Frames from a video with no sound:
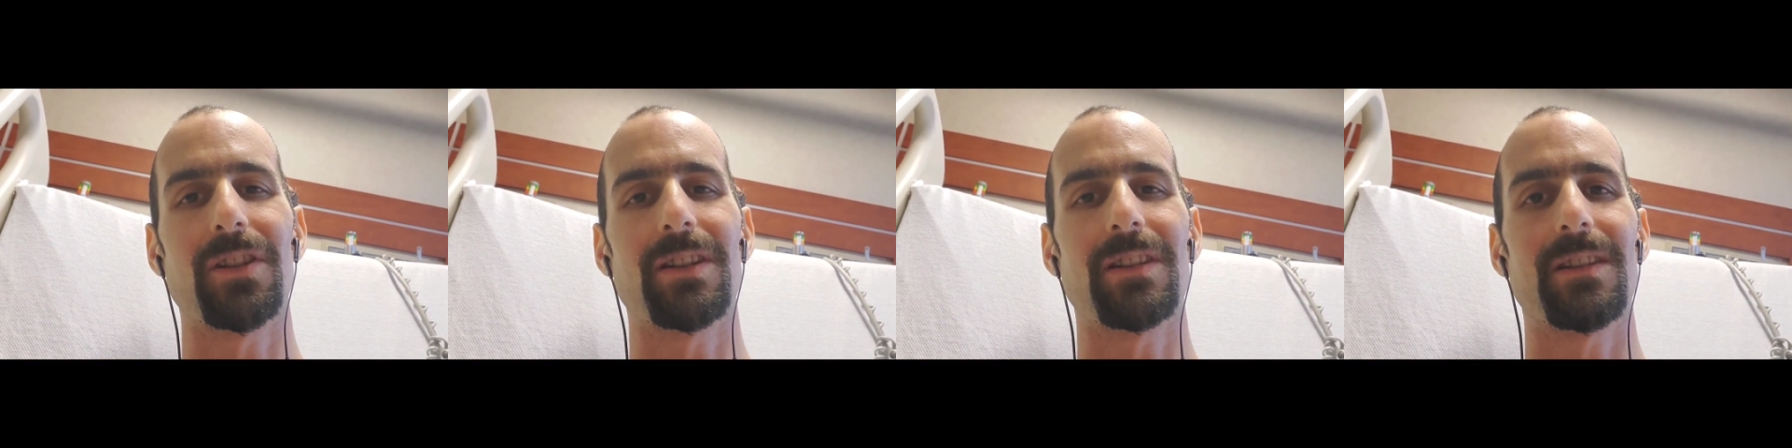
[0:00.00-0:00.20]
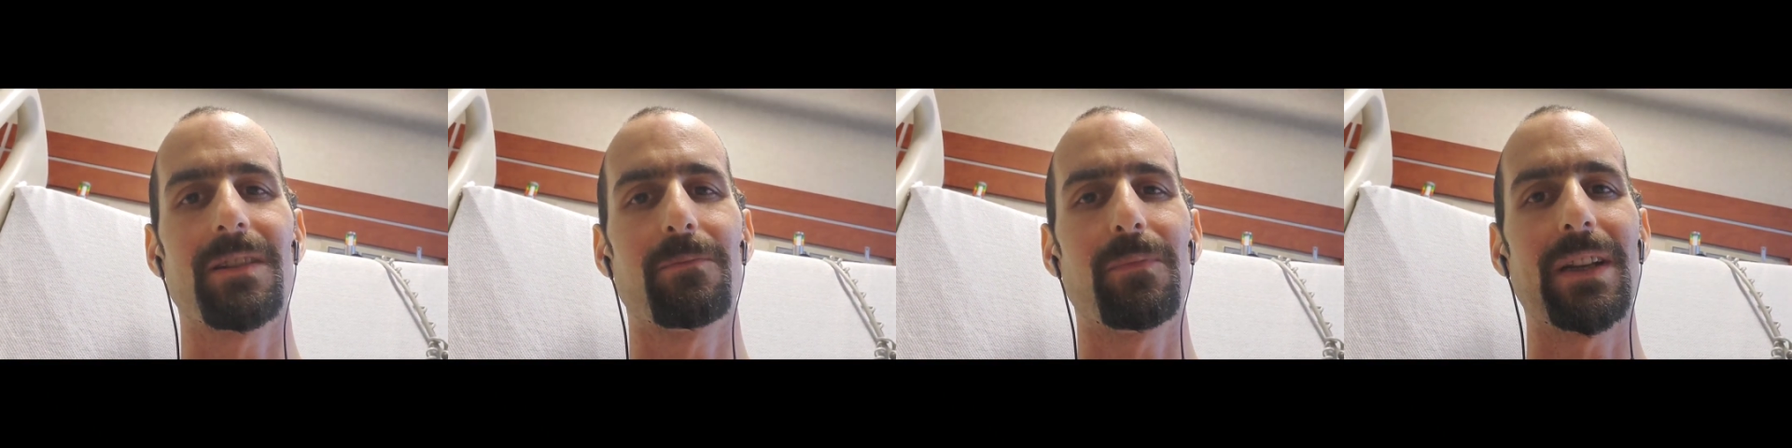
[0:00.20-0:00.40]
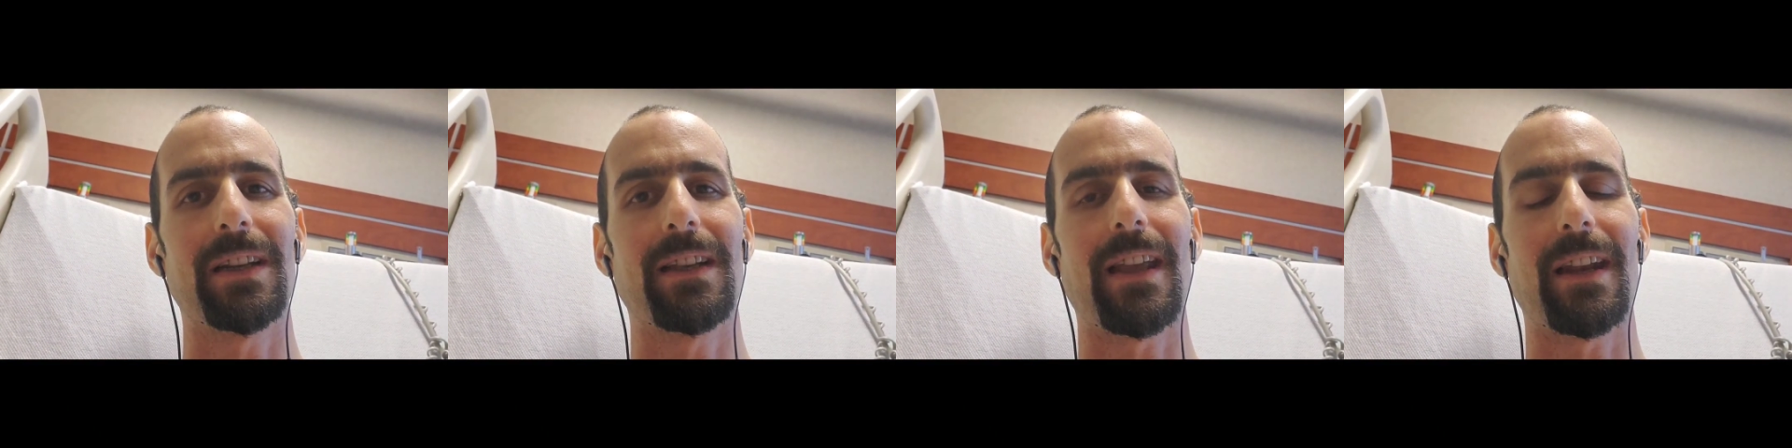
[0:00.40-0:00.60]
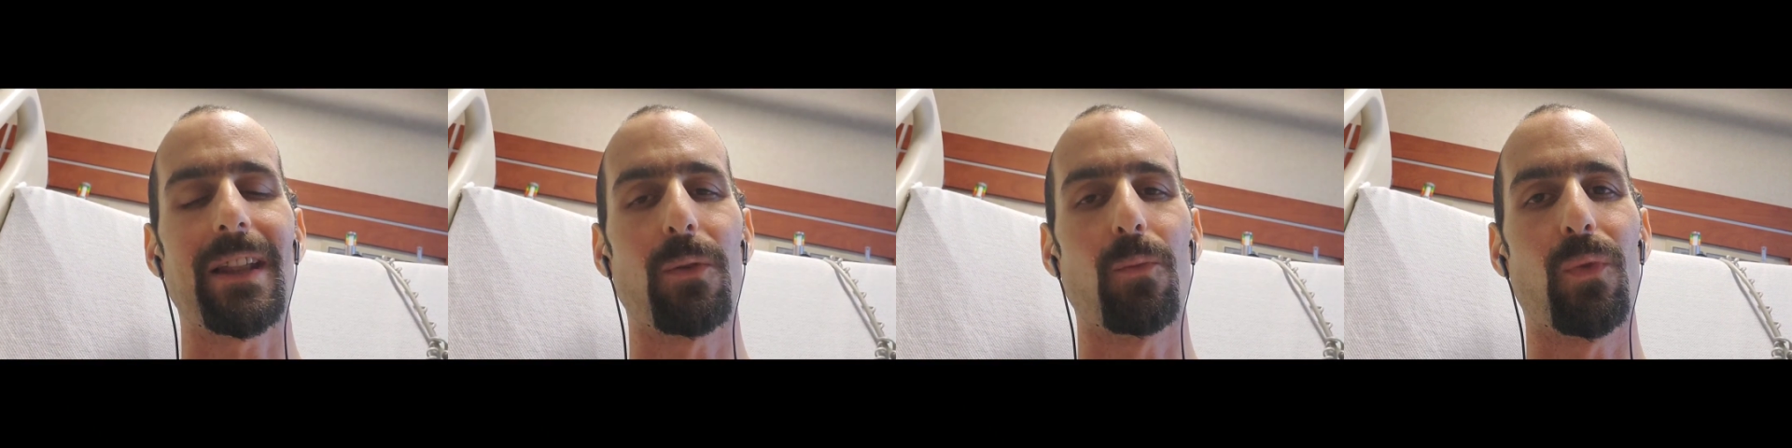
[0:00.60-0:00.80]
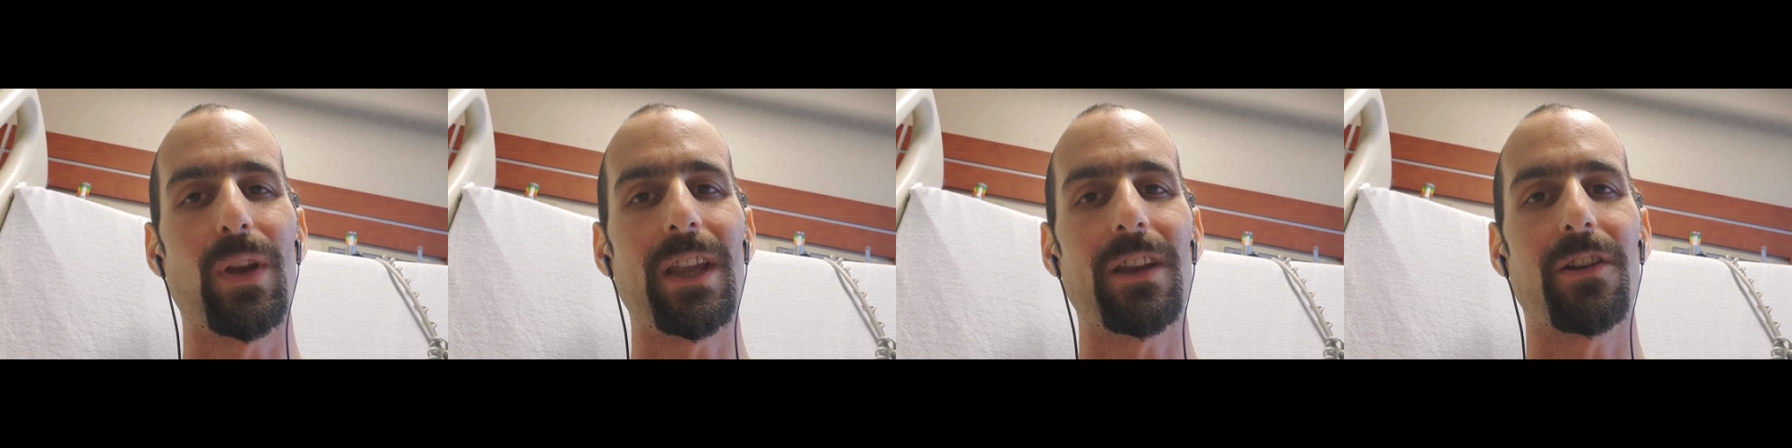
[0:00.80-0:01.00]
It's been
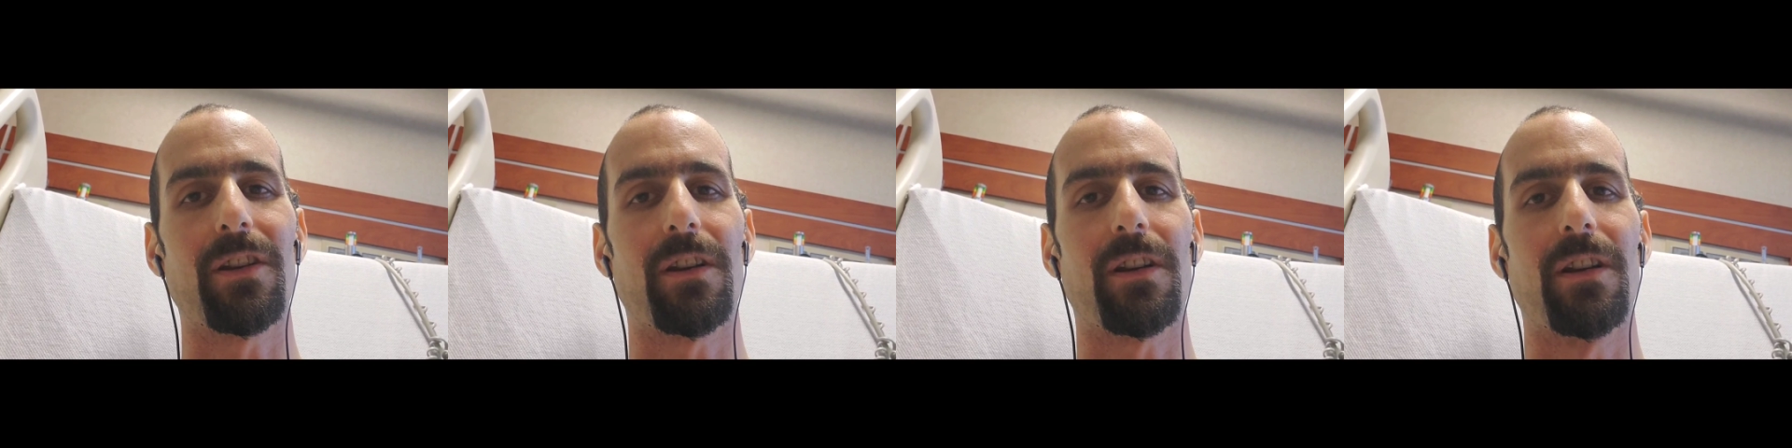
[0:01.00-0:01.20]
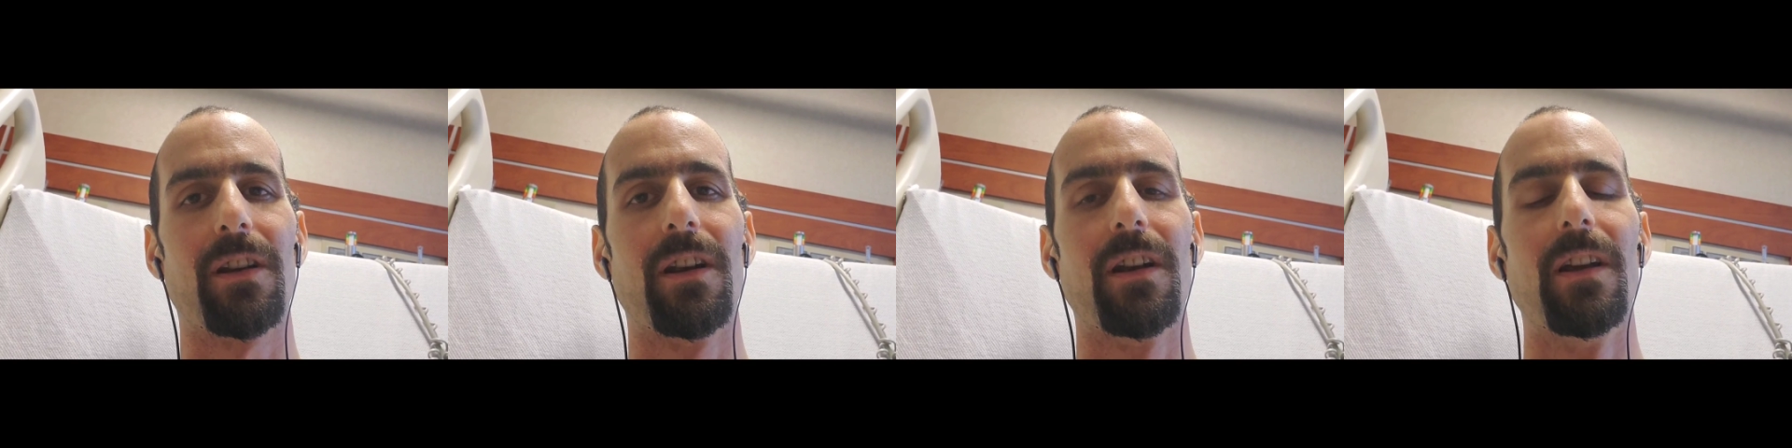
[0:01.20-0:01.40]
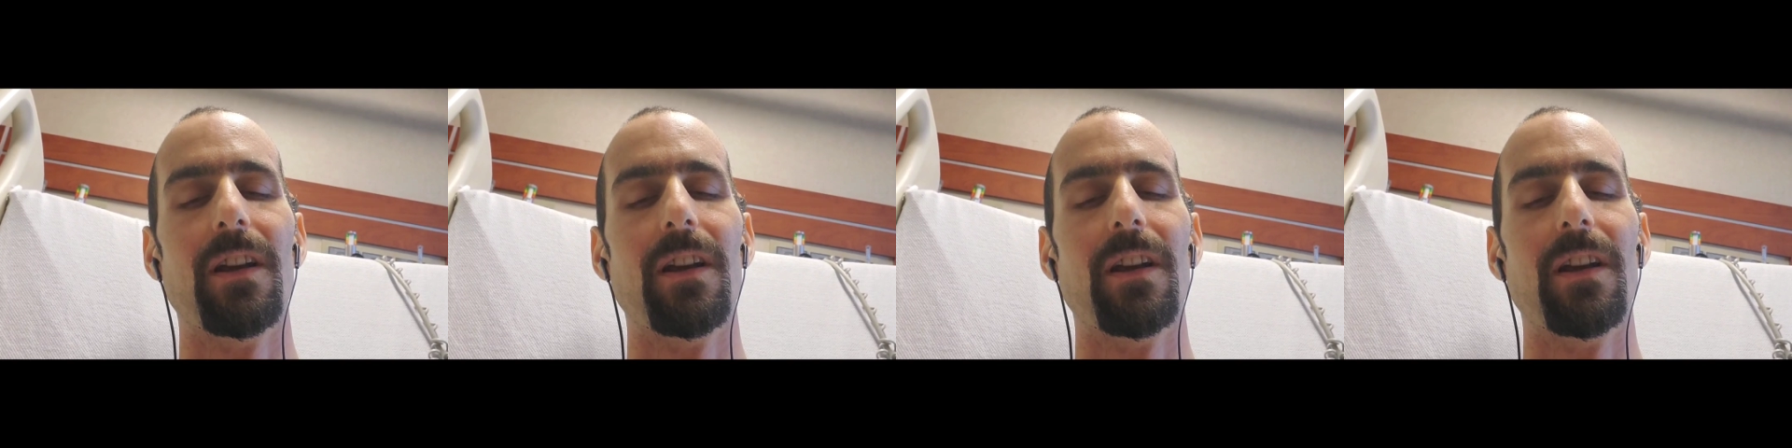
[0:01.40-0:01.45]
getting weaker.